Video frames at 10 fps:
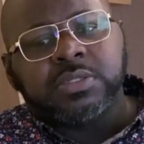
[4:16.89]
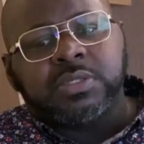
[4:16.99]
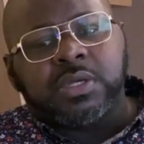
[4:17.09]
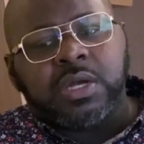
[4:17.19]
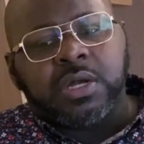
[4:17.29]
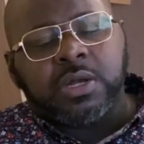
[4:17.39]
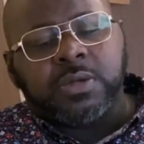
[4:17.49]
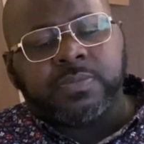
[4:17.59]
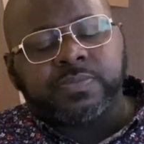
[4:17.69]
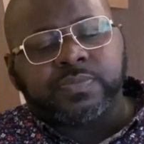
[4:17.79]

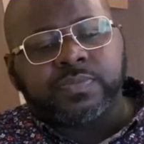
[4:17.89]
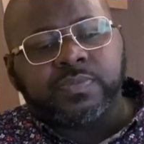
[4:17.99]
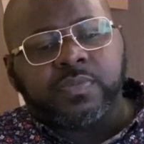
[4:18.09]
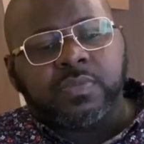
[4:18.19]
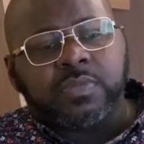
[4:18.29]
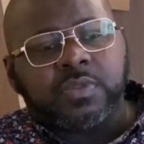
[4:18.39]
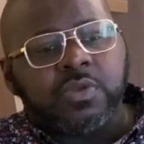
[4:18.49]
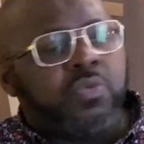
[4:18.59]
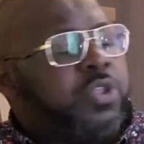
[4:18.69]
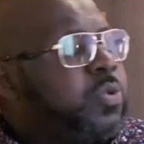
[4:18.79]

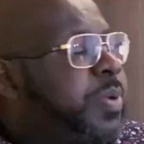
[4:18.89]
when you